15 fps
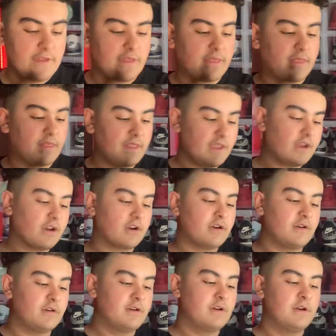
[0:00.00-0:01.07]

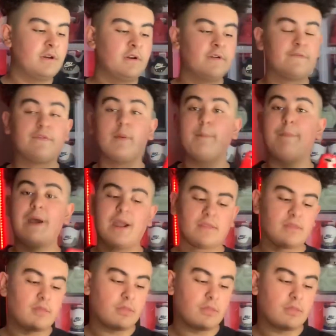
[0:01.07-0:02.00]
sneaker for back to